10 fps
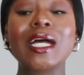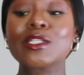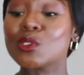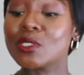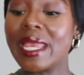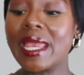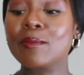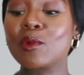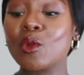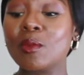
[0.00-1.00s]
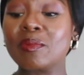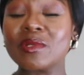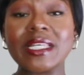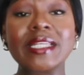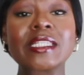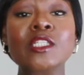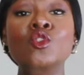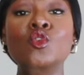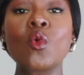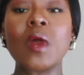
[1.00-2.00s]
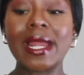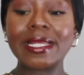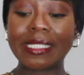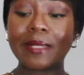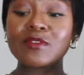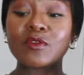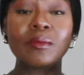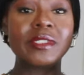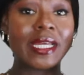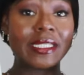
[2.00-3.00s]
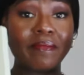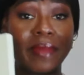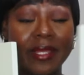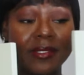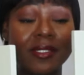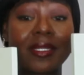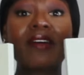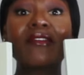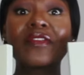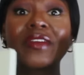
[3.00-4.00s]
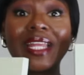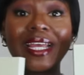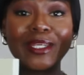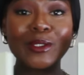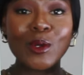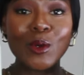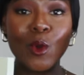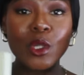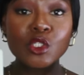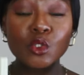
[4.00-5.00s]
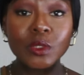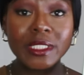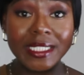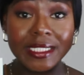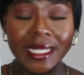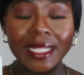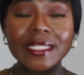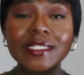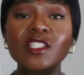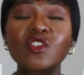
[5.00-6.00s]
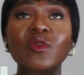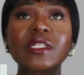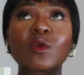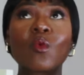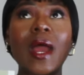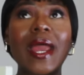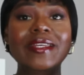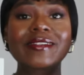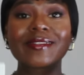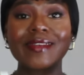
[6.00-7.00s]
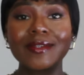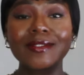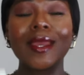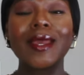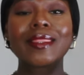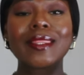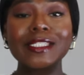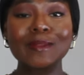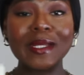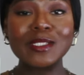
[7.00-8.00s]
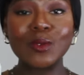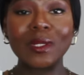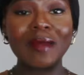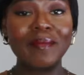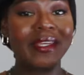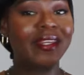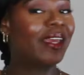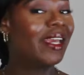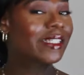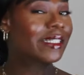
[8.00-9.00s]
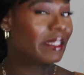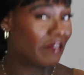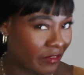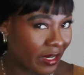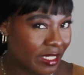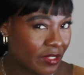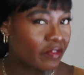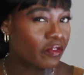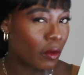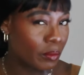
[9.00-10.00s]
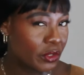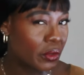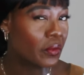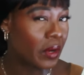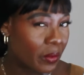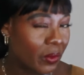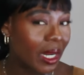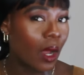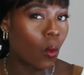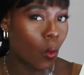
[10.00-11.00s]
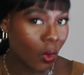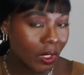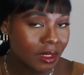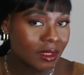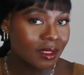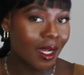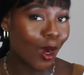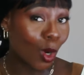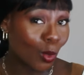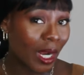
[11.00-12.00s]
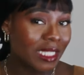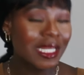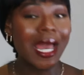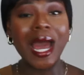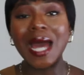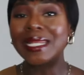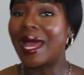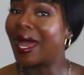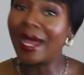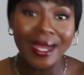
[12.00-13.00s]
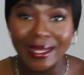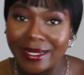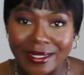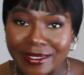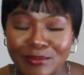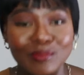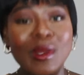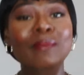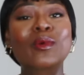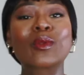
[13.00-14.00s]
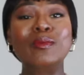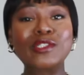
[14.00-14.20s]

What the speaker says: And today I'm going to be presenting two items from Yanni Best that I feel like you're going to need. And this is the reason why I said this particular beanie is different from your regular one. All right. And I'm going to